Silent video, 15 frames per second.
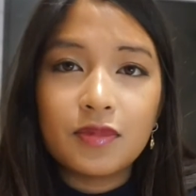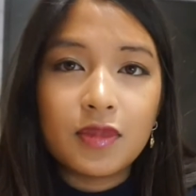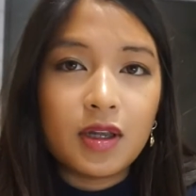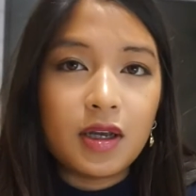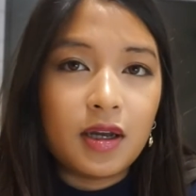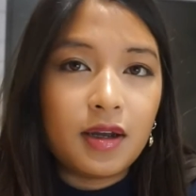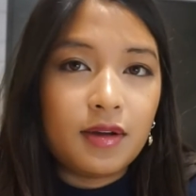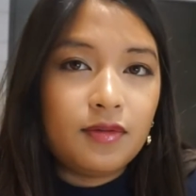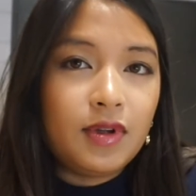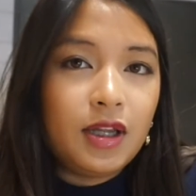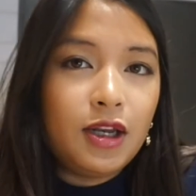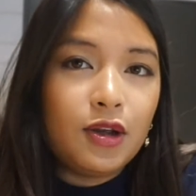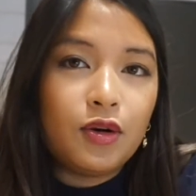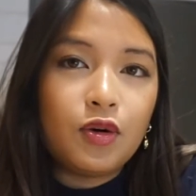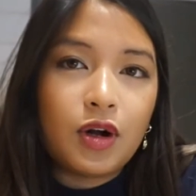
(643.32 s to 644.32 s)

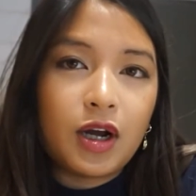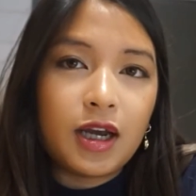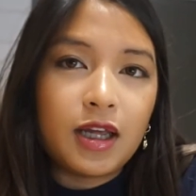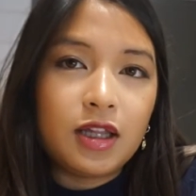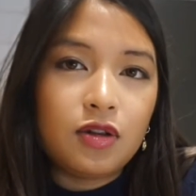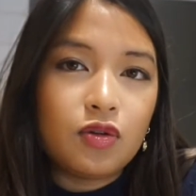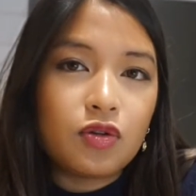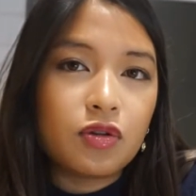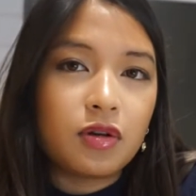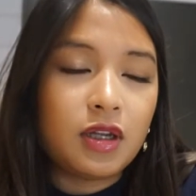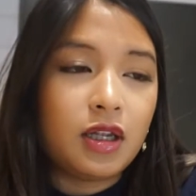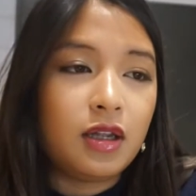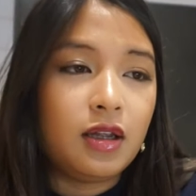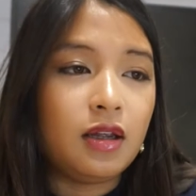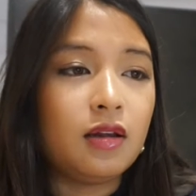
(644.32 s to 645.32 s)
video, I
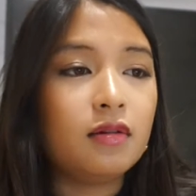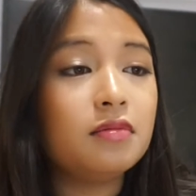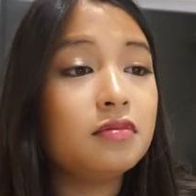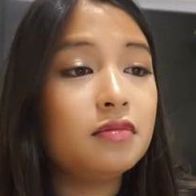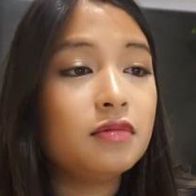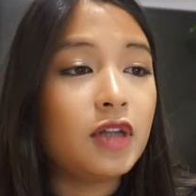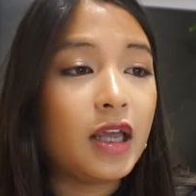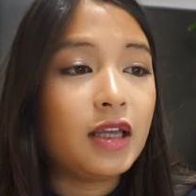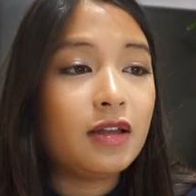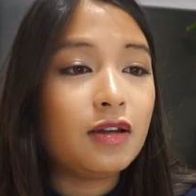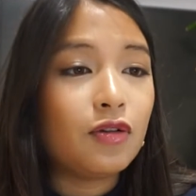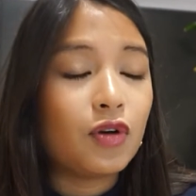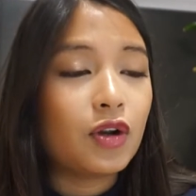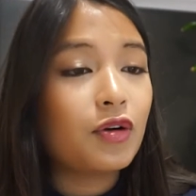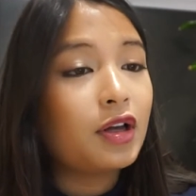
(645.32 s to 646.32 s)
usually take
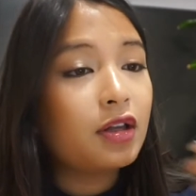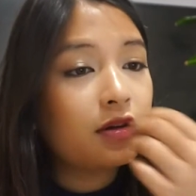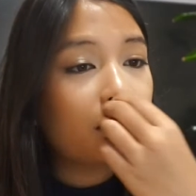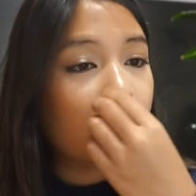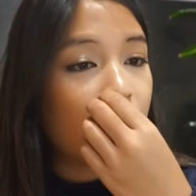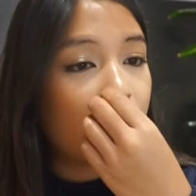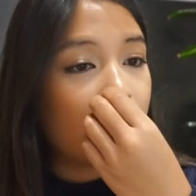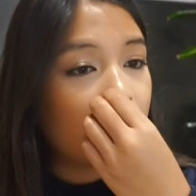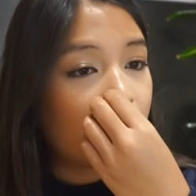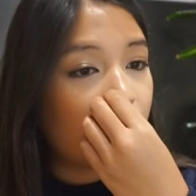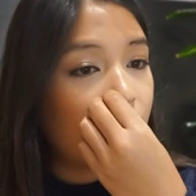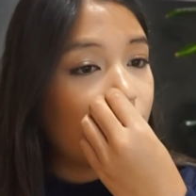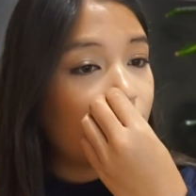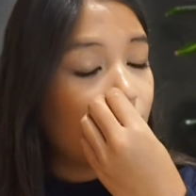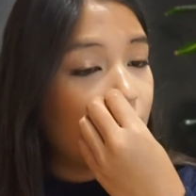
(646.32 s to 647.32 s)
the requests and
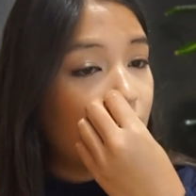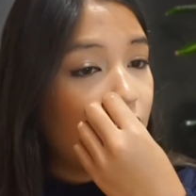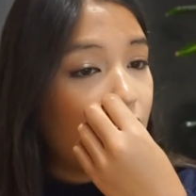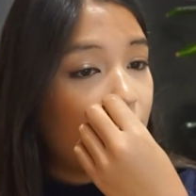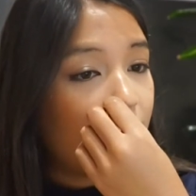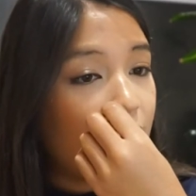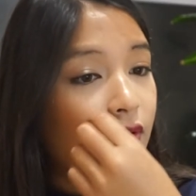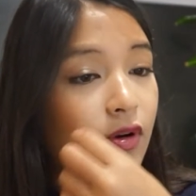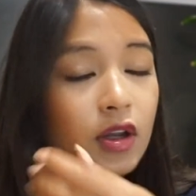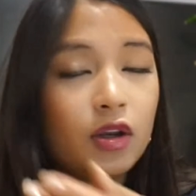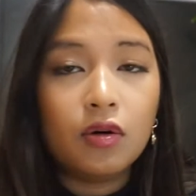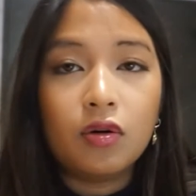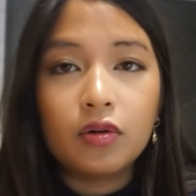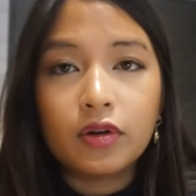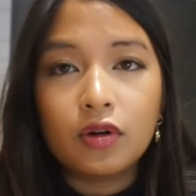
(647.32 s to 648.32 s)
stuff. And if I
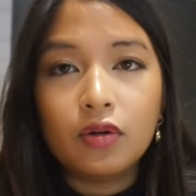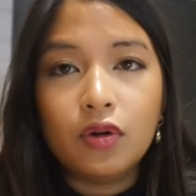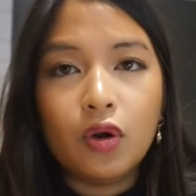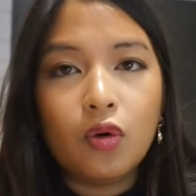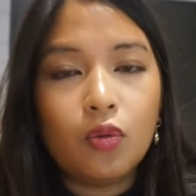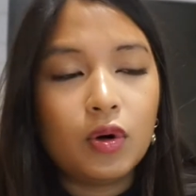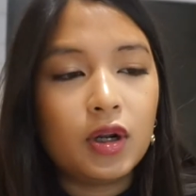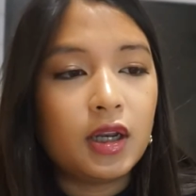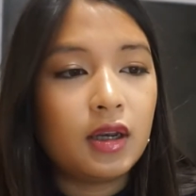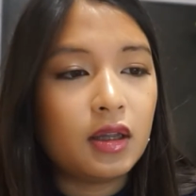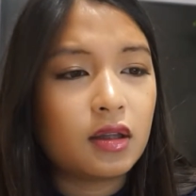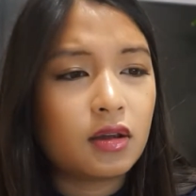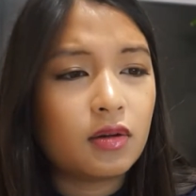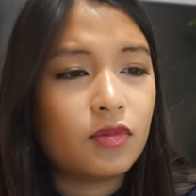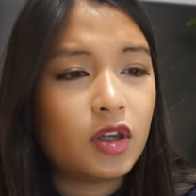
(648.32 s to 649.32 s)
also know what it
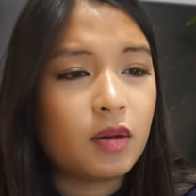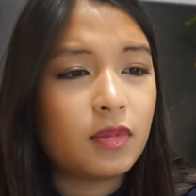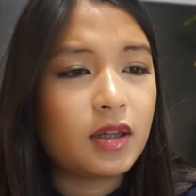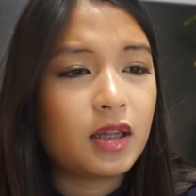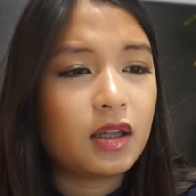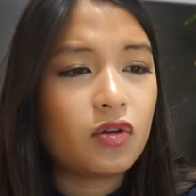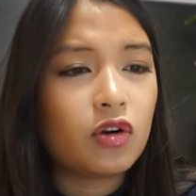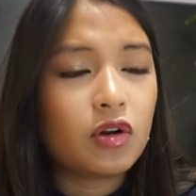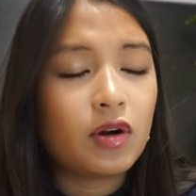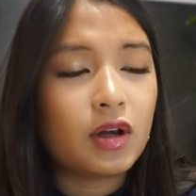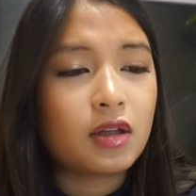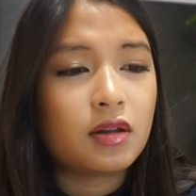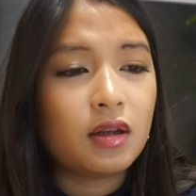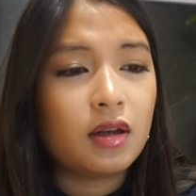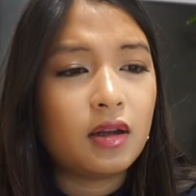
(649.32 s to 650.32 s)
is, sometimes I get
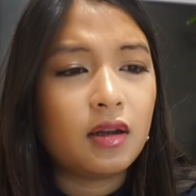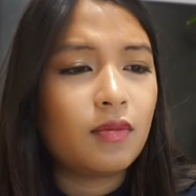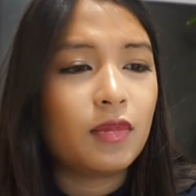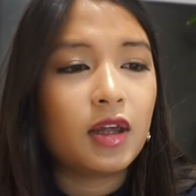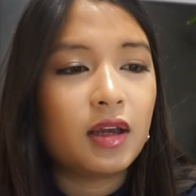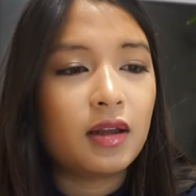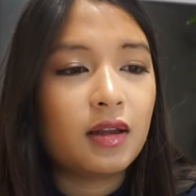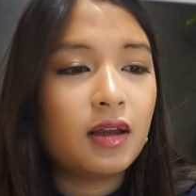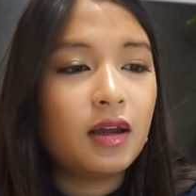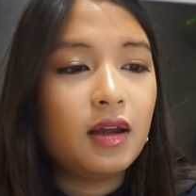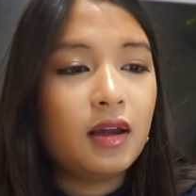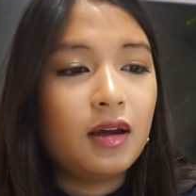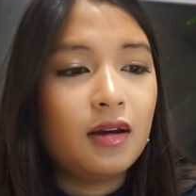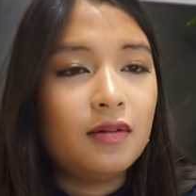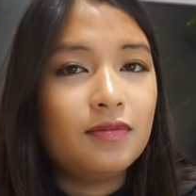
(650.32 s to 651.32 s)
requests and then I'm like,
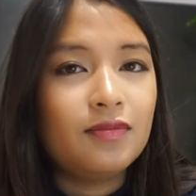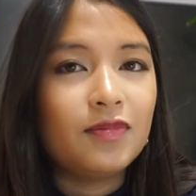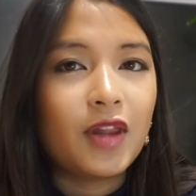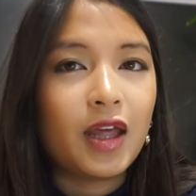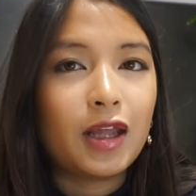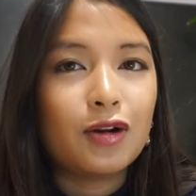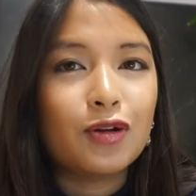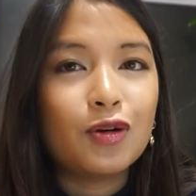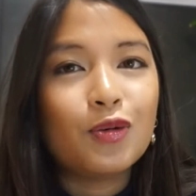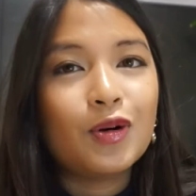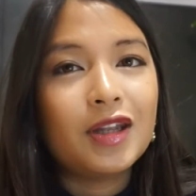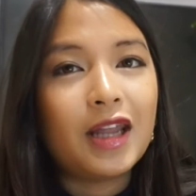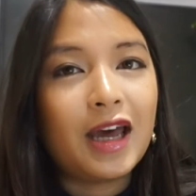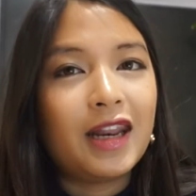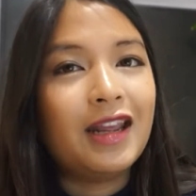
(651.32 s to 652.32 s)
I don't know
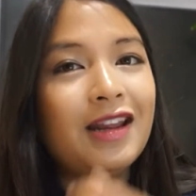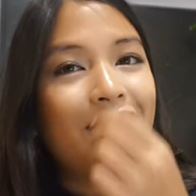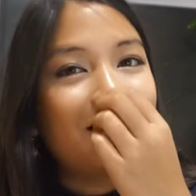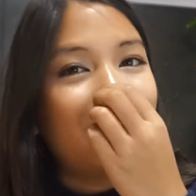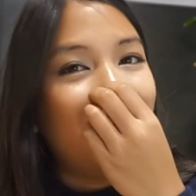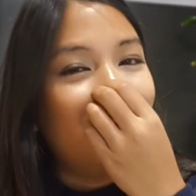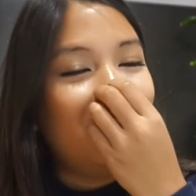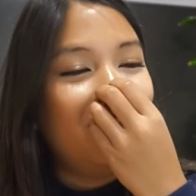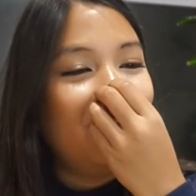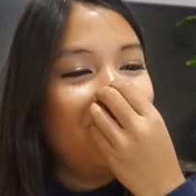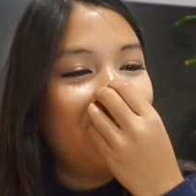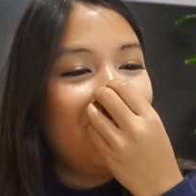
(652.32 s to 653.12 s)
what that is. So